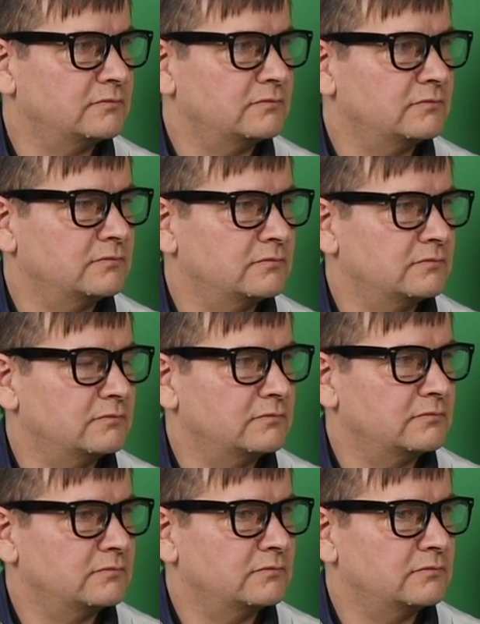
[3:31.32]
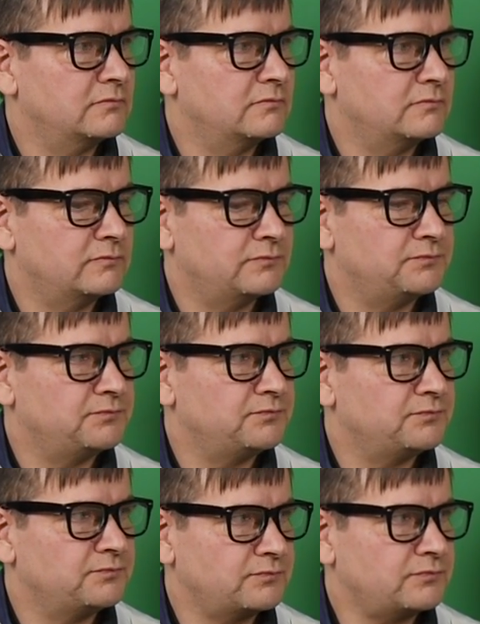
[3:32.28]

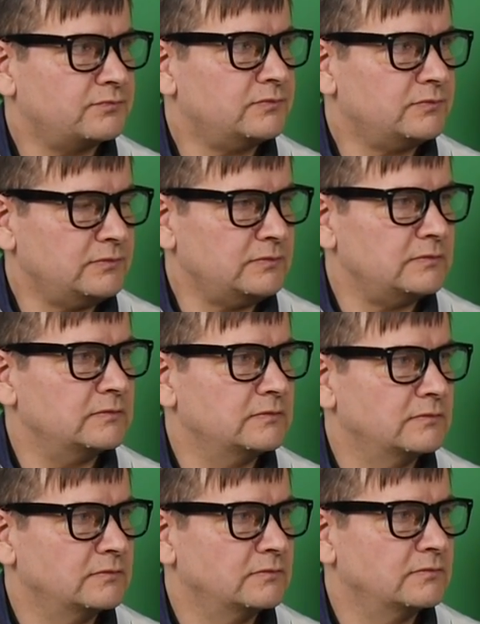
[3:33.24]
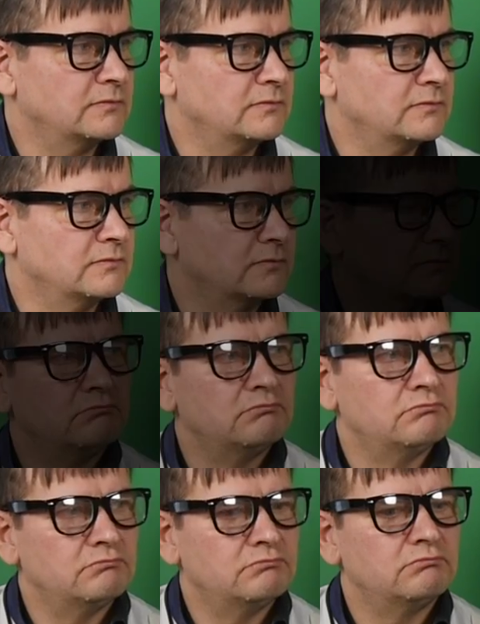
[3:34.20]

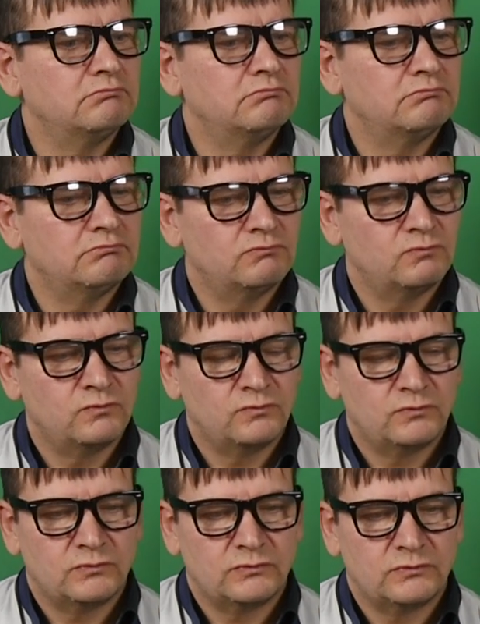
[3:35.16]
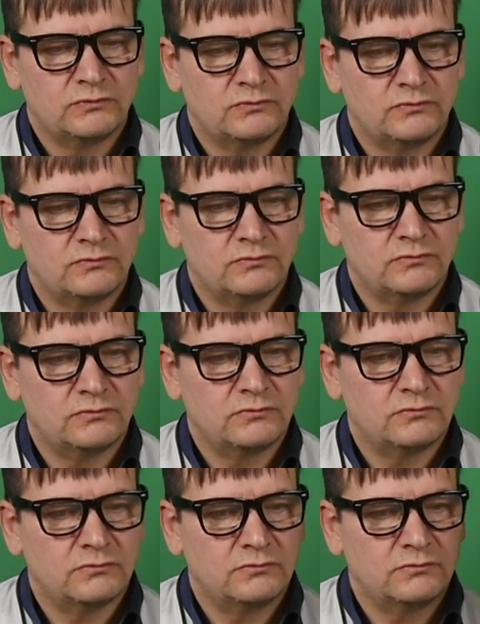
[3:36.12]

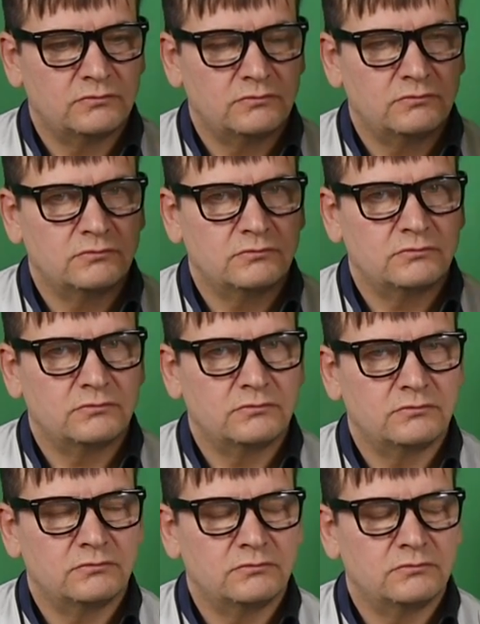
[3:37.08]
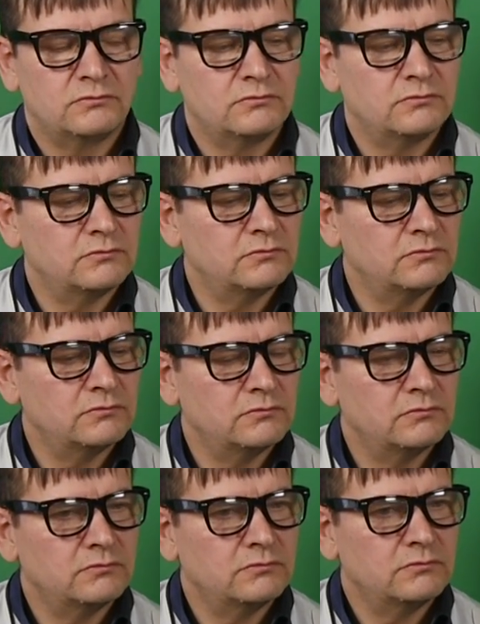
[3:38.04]

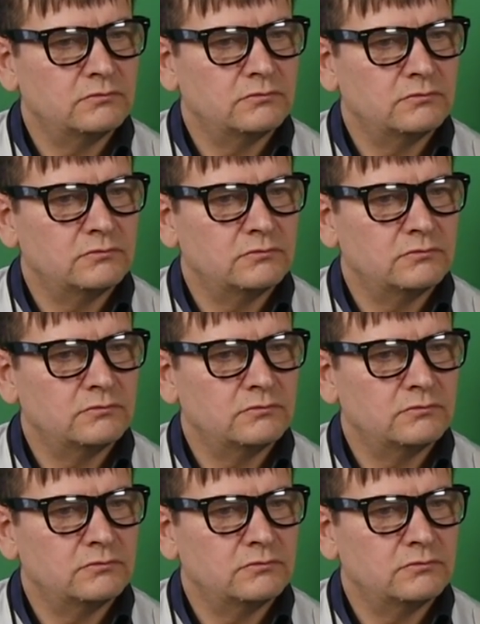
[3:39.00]
No words are spoken by the person on screen.